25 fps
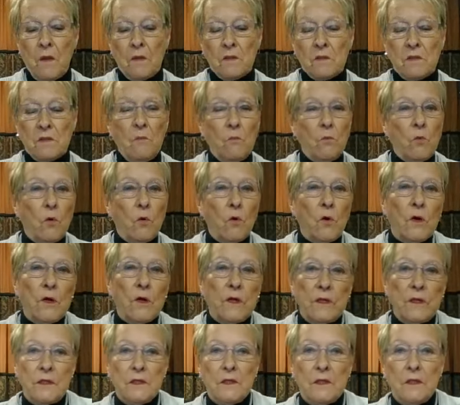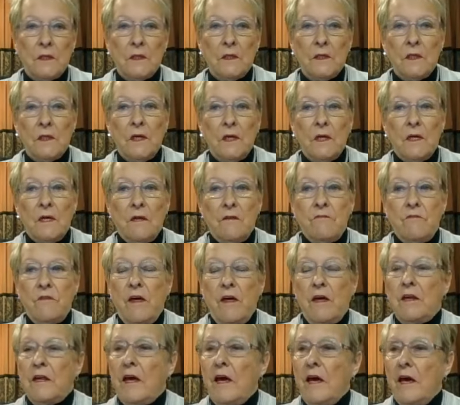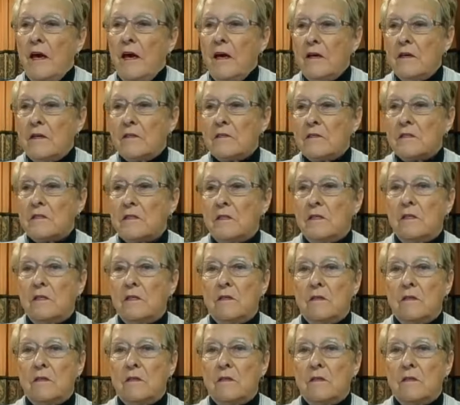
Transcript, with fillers: someone that has